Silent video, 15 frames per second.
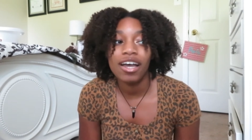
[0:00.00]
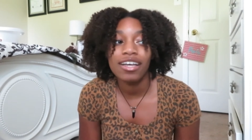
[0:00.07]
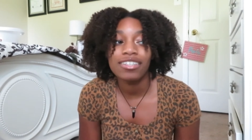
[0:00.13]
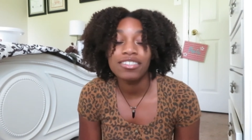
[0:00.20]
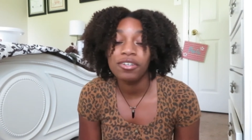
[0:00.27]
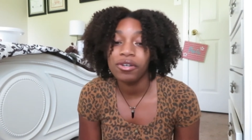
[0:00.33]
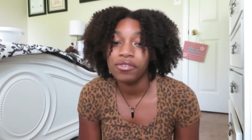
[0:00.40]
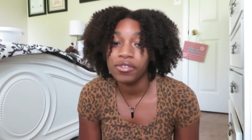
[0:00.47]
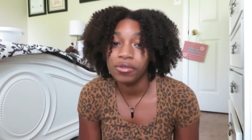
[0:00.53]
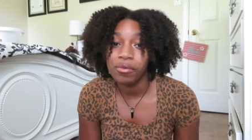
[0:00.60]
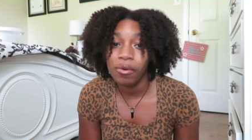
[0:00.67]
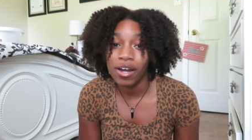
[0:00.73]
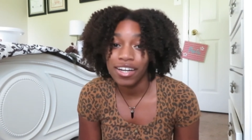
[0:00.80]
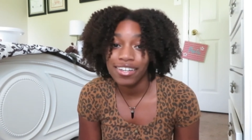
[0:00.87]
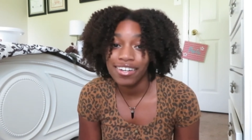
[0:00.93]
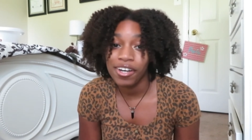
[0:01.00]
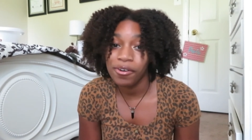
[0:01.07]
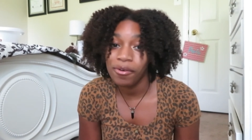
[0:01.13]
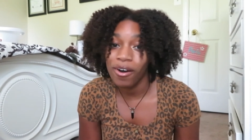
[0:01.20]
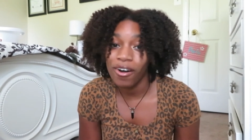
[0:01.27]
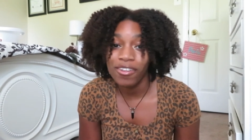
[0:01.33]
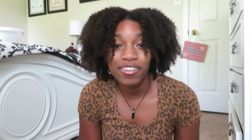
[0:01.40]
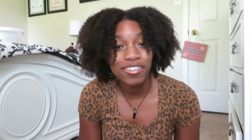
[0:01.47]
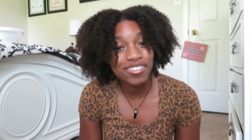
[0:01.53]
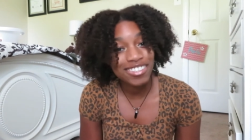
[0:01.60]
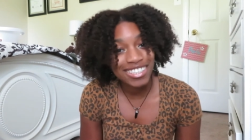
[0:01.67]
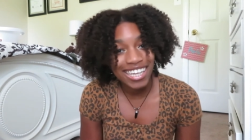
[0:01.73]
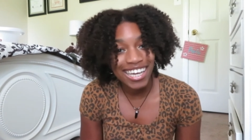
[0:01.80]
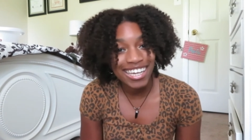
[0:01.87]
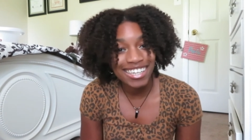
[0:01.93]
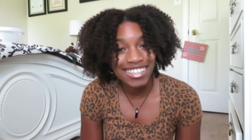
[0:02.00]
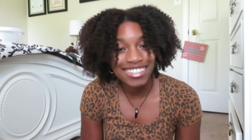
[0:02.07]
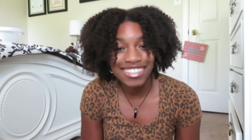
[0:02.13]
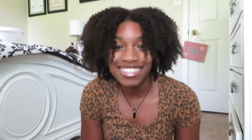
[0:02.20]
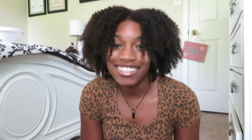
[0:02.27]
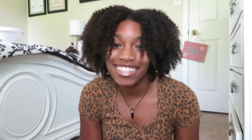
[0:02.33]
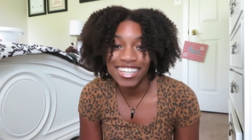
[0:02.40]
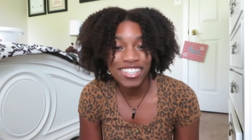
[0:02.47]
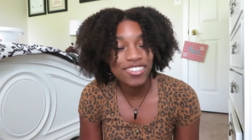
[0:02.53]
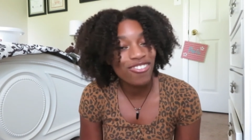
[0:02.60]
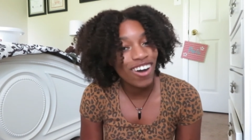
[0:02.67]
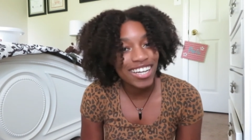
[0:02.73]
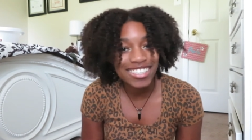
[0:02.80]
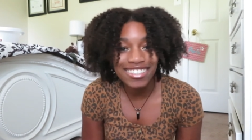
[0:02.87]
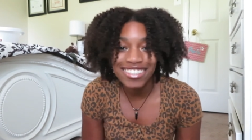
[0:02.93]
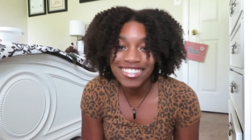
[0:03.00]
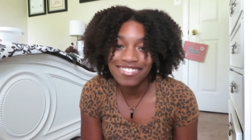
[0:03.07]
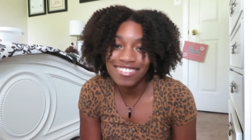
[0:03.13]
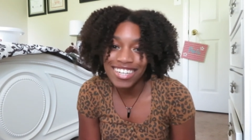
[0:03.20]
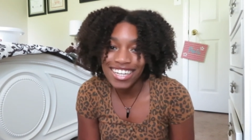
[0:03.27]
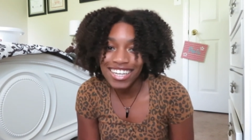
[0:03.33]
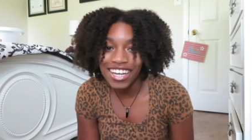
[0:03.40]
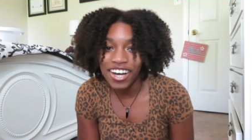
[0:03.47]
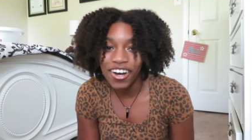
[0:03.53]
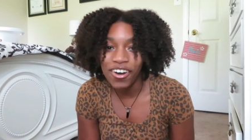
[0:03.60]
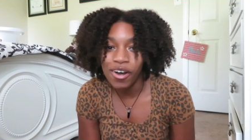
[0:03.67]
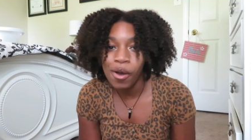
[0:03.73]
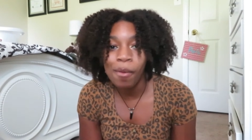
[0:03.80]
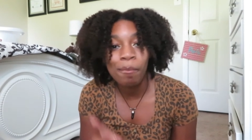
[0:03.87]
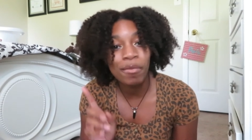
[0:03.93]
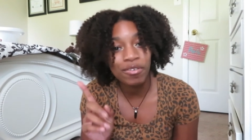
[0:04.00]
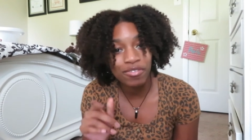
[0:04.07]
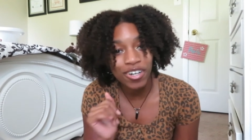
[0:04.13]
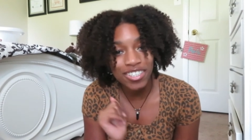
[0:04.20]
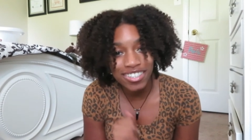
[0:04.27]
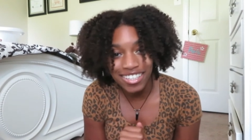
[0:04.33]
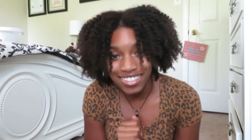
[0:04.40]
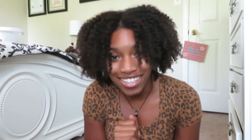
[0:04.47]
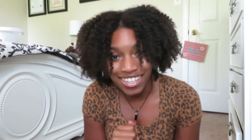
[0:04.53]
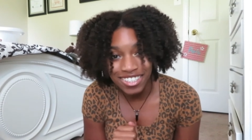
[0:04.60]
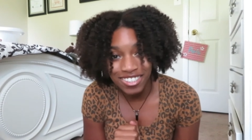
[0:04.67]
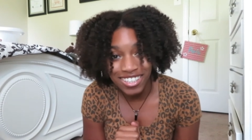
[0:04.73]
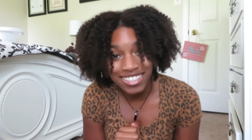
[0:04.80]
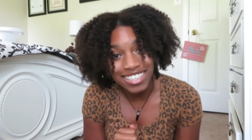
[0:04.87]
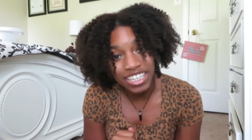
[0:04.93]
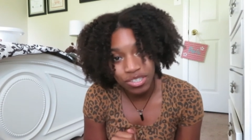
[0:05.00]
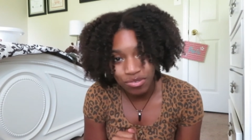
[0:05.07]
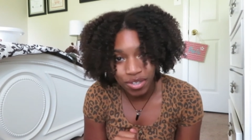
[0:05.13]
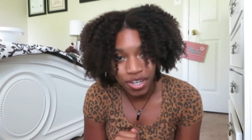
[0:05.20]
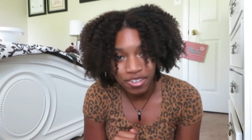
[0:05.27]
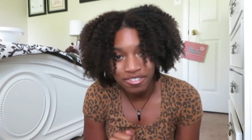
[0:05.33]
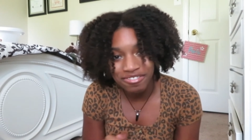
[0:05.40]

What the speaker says: So if you want to know all those things, continue watching this video. But first, let's get into this intro.